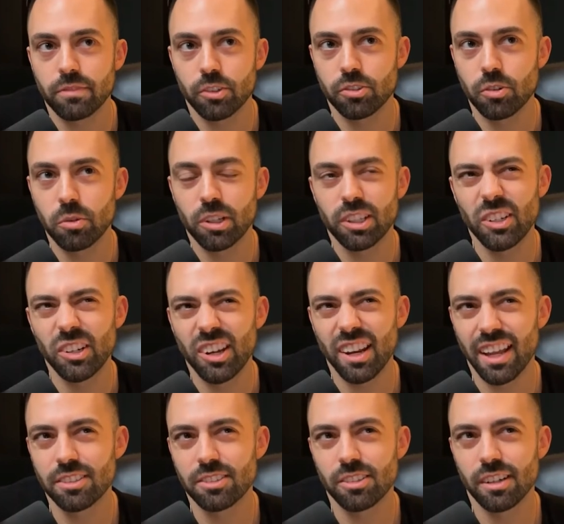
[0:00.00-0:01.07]
there's no clear cut
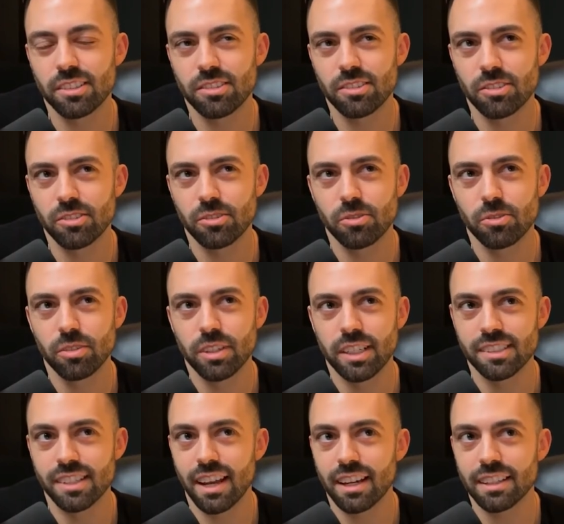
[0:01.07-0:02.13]
answer as to
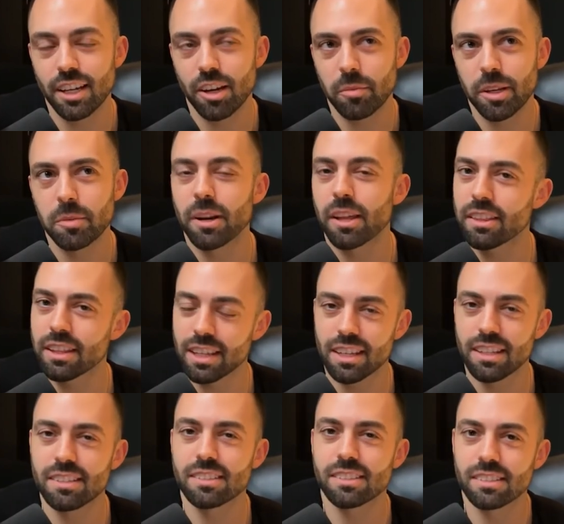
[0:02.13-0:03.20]
exactly how many, but I think it
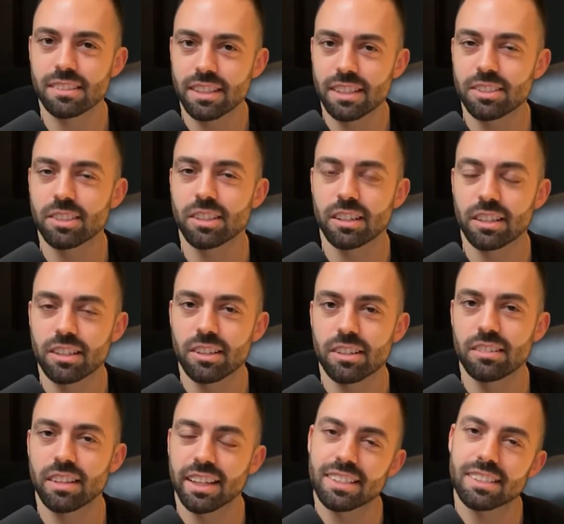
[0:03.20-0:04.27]
is, it's a
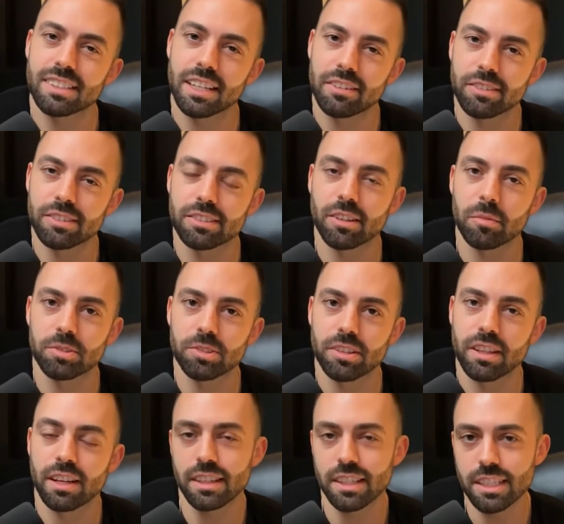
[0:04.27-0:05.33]
good, like safe assumption
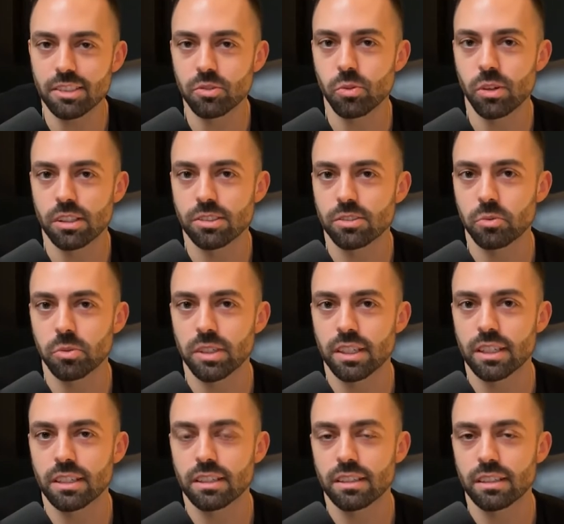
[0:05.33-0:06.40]
that at least once a
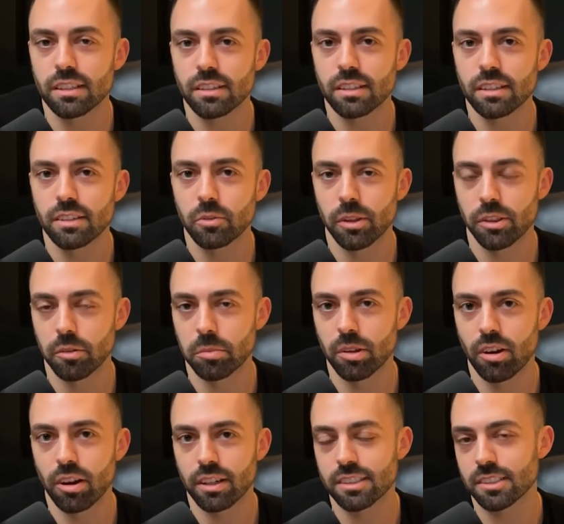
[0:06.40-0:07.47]
week with a
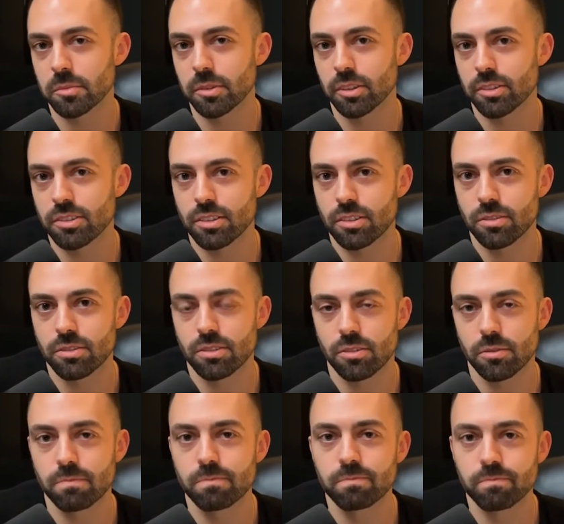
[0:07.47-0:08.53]
blog similar to YouTube.